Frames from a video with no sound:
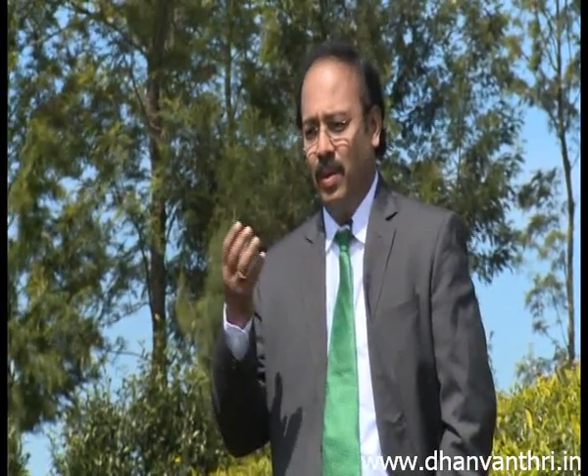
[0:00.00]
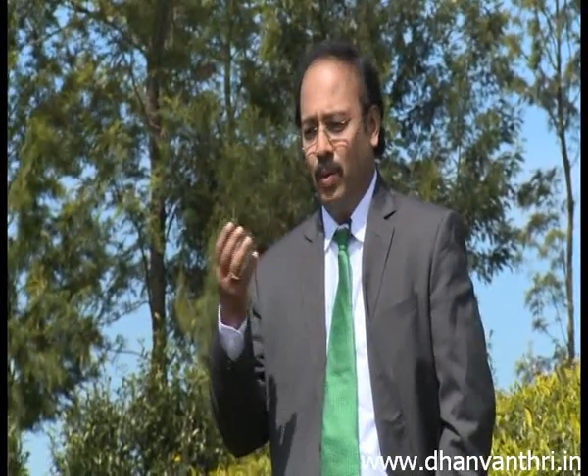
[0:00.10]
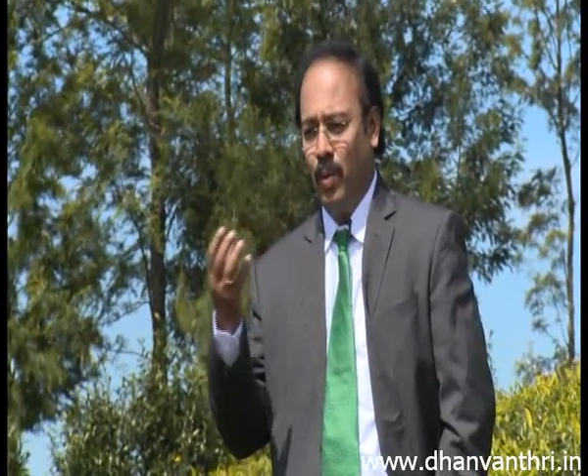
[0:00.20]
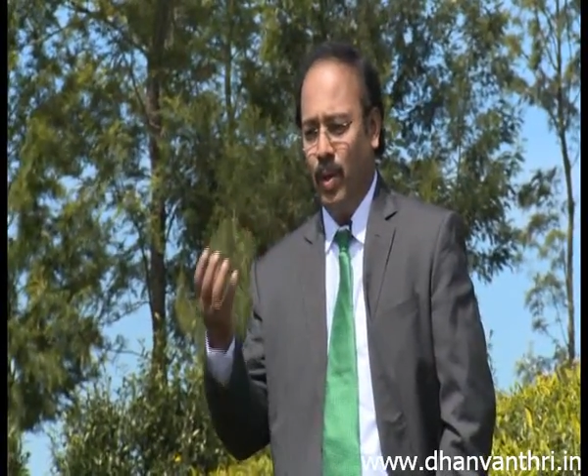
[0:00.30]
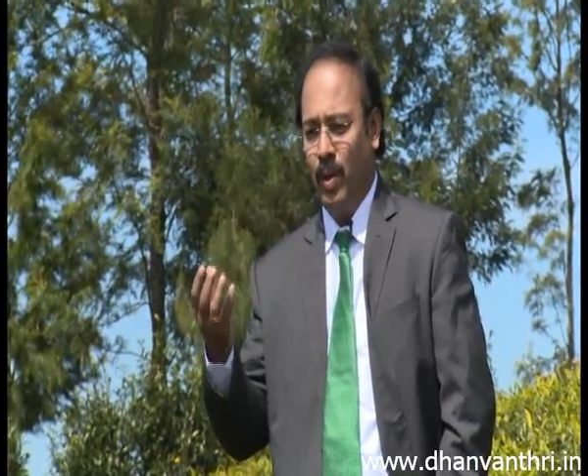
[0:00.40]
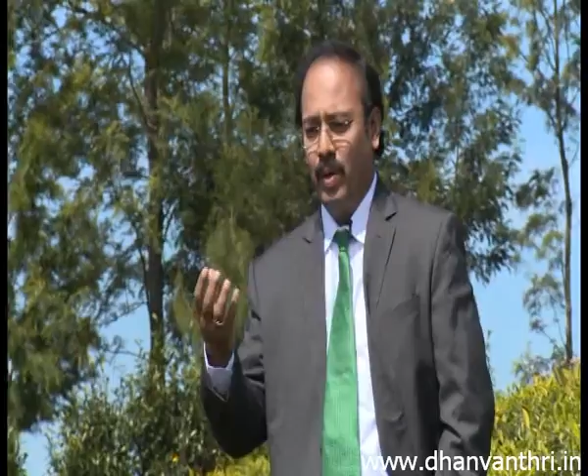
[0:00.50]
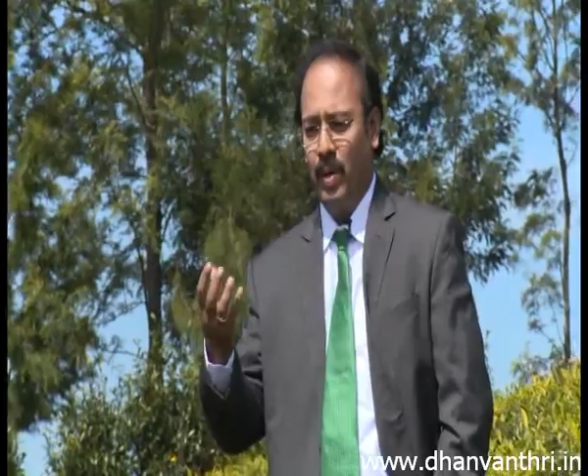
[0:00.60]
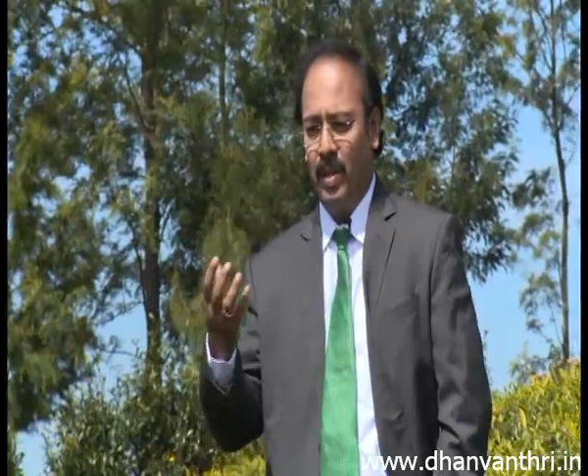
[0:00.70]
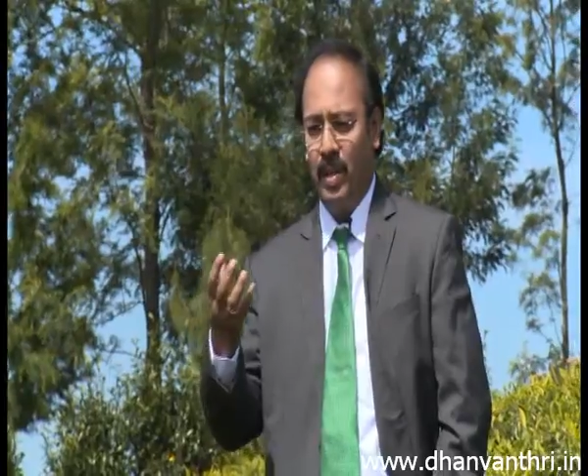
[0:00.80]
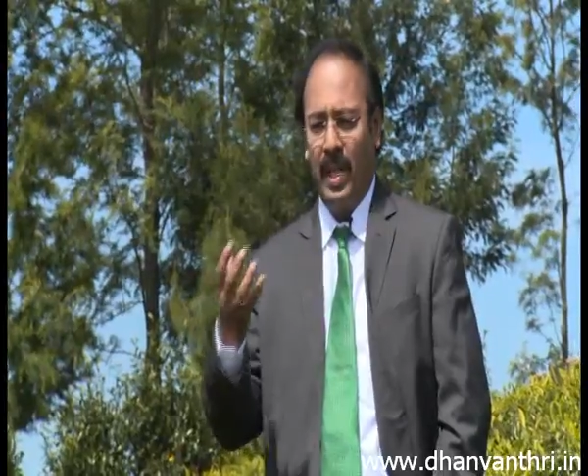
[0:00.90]
if we get
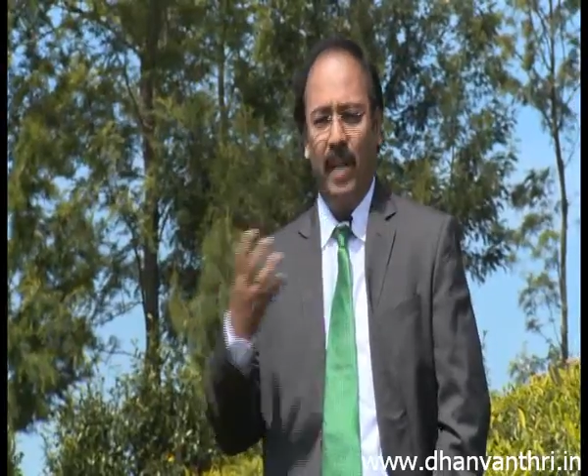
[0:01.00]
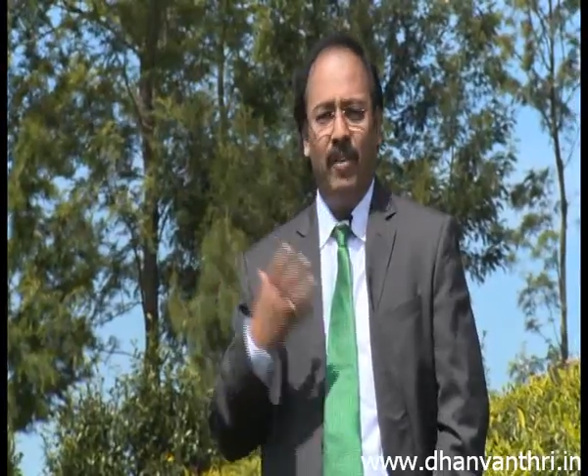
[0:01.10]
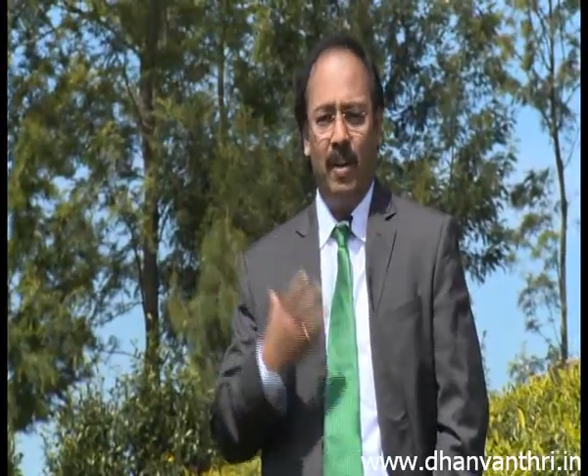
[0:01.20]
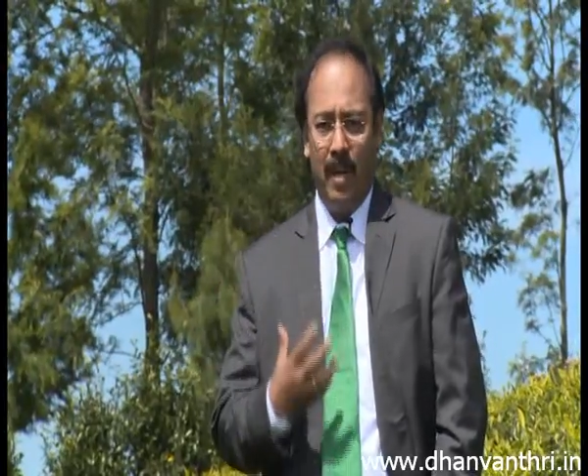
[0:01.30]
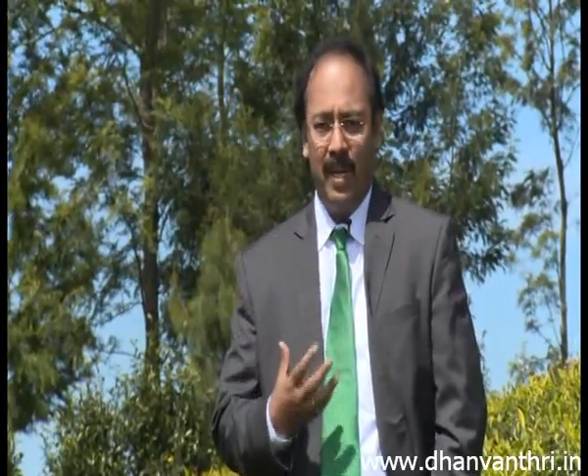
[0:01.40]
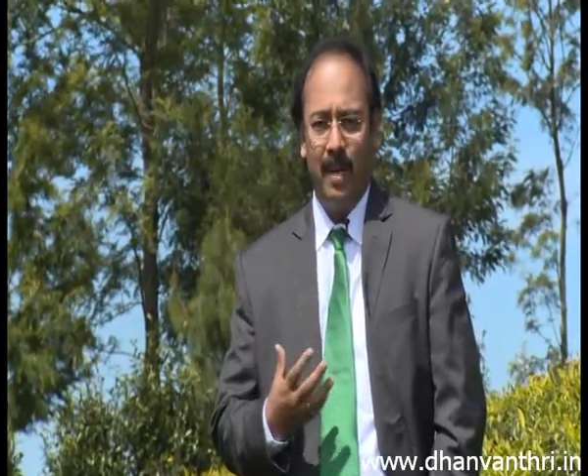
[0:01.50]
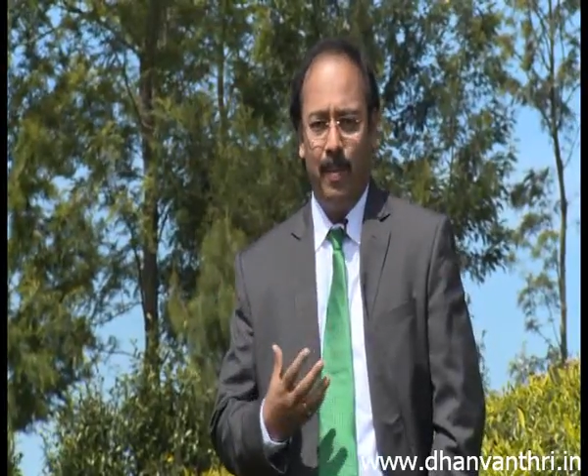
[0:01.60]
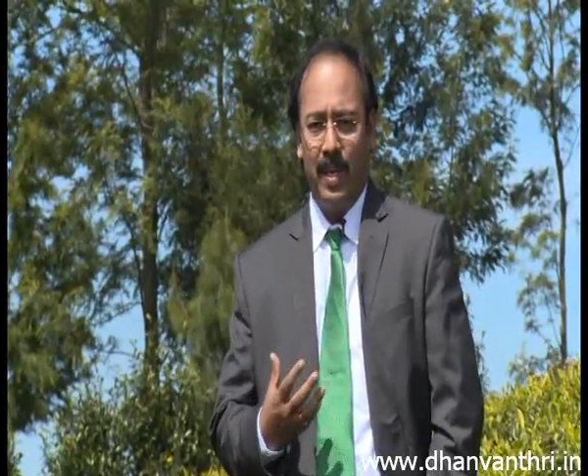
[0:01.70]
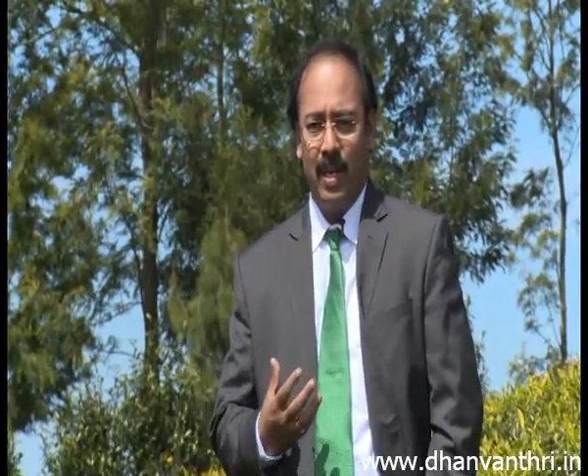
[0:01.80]
typhoid for example,